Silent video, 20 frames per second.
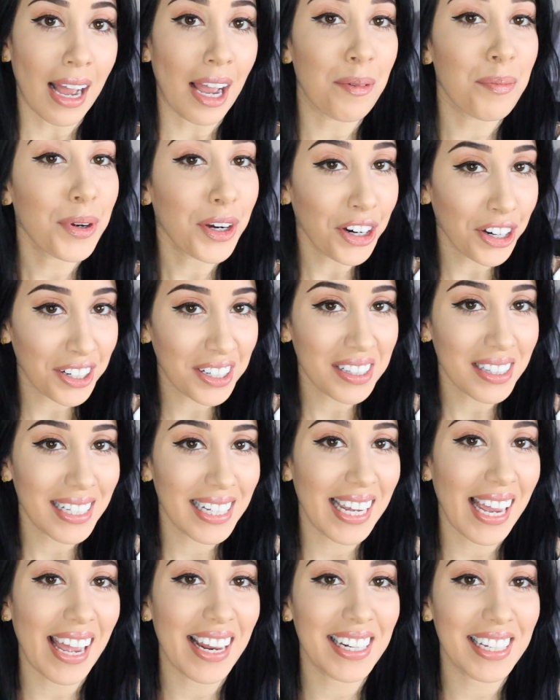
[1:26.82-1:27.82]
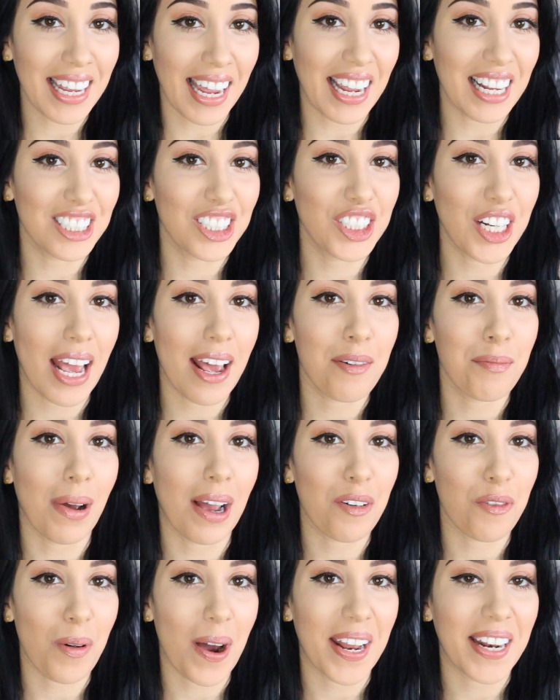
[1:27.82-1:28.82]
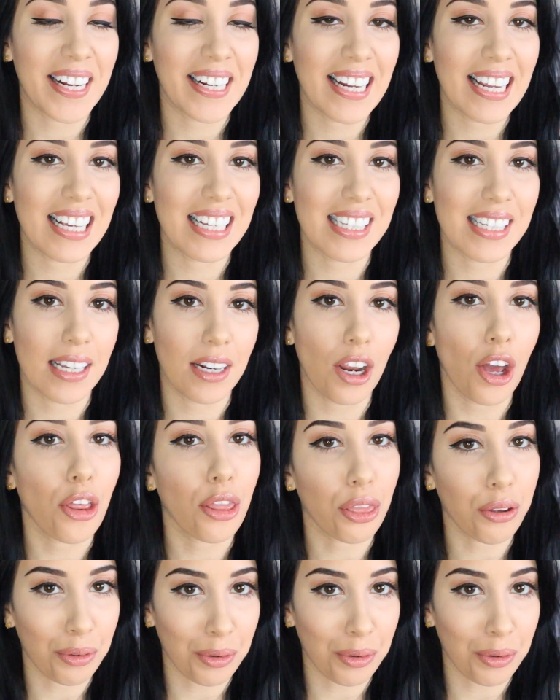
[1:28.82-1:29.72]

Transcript: I'm currently engaged and my wedding is in